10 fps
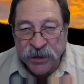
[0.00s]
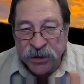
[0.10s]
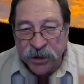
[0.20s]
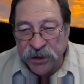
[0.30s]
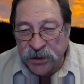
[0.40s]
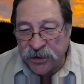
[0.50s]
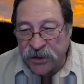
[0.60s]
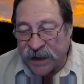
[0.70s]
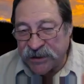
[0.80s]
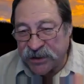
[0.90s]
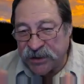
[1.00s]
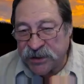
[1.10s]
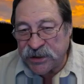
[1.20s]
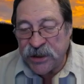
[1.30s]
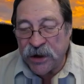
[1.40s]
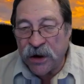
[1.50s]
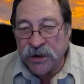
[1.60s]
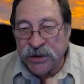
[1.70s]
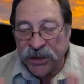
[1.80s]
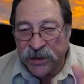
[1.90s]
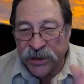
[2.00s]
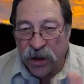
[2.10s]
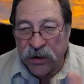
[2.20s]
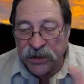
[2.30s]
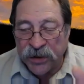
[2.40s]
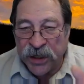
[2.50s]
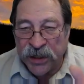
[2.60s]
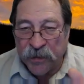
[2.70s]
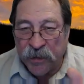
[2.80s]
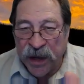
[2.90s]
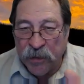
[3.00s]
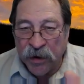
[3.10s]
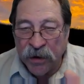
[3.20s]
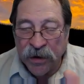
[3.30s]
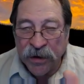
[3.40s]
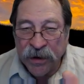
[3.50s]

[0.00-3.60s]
So you're going to shoot out to 60 yards. As long as you hit the paper,